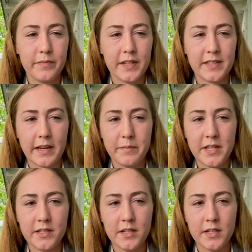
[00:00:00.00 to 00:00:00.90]

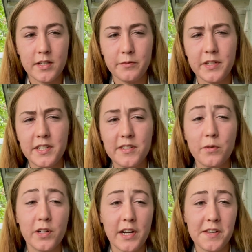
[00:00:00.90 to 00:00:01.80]
excitement with
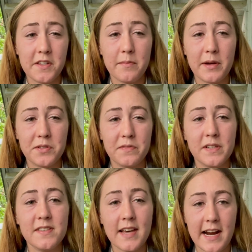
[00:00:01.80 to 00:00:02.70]
disorganizing amounts of
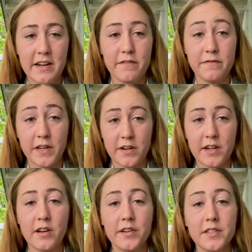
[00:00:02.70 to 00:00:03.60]
anxiety, fear,
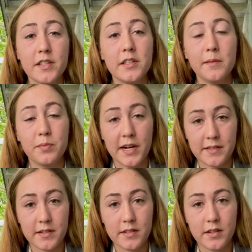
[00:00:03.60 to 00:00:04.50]
and hostility
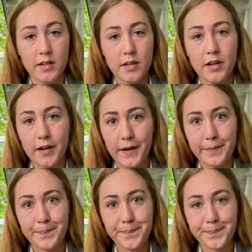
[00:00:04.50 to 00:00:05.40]
present.
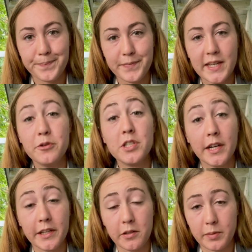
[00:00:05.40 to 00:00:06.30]
Um, he was
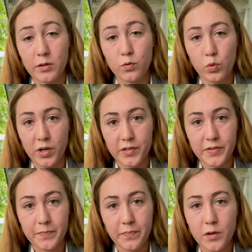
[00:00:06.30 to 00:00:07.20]
talking about
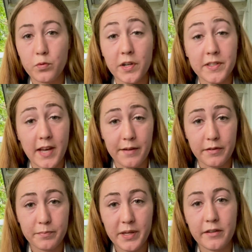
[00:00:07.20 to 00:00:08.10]
words. Words have
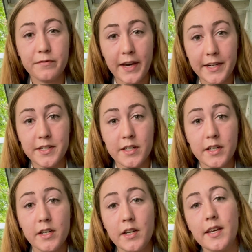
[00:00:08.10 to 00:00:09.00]
a big effect.
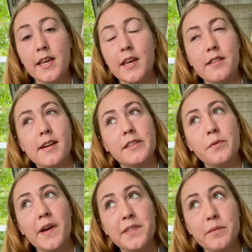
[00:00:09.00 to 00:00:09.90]
And that's
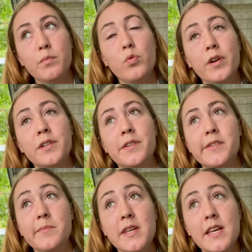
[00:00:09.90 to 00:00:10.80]
why it's important
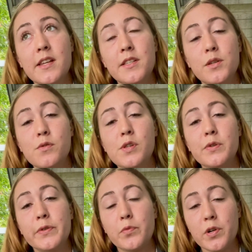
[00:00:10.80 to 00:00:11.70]
to me to
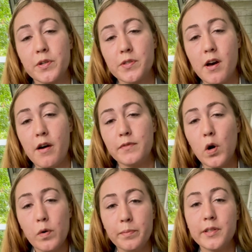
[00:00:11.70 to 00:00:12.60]
use words of
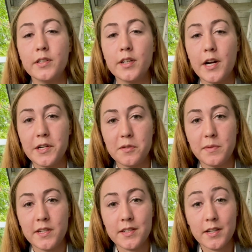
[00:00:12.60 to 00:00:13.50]
hope,
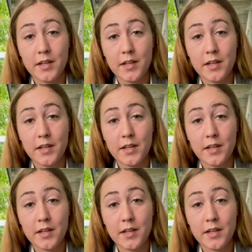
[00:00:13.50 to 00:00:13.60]
encouragement,